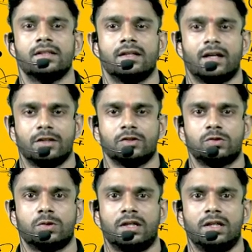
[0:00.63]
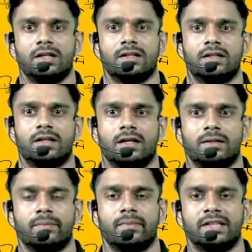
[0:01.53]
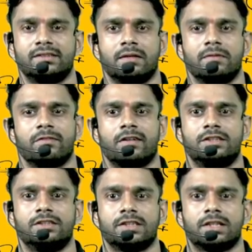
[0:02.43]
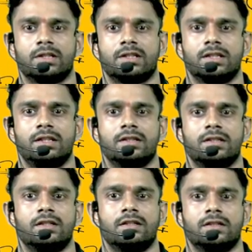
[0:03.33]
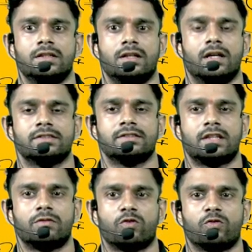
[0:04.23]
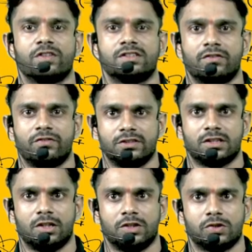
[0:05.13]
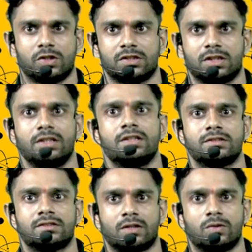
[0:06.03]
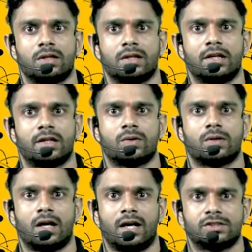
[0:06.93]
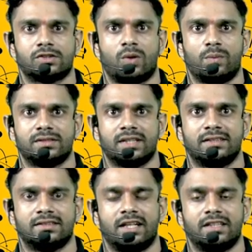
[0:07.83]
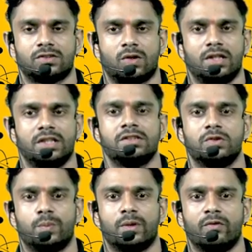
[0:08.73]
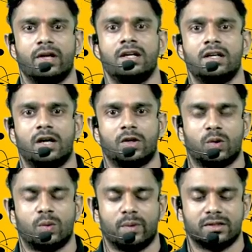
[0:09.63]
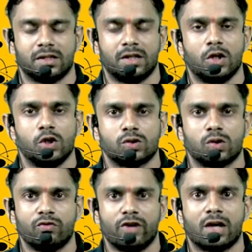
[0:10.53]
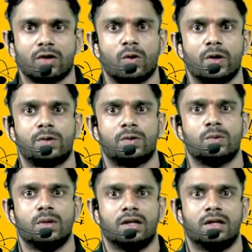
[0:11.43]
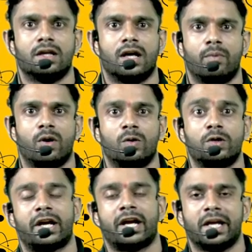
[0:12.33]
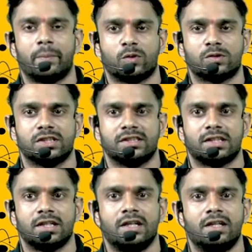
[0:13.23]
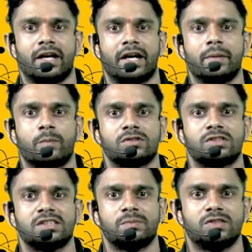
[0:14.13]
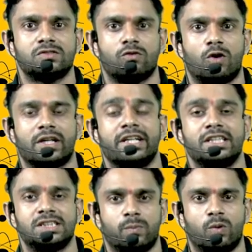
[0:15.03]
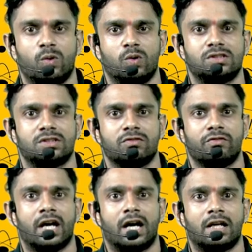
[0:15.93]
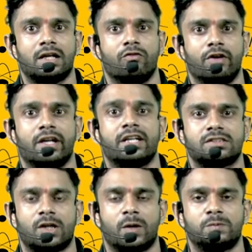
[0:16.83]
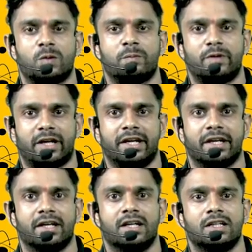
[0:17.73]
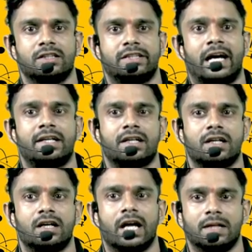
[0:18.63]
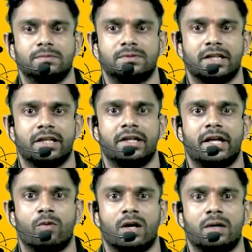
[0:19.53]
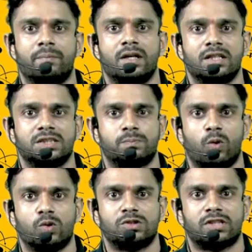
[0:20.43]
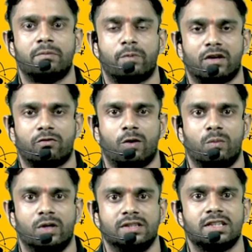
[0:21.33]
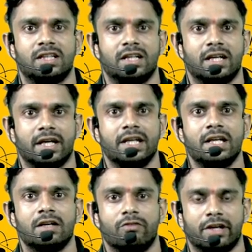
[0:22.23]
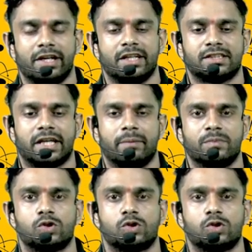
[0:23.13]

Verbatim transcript: Hello student, myself Ajinkya Bhagat, Assistant Professor Physical Education, Changu Kana Thakur Arts, Commerce and Science College, New Panvel, Autonomous. So we are going to learn about training process. Training process means what? In sports, we are various types of training that helps in develop sports and performance in various games.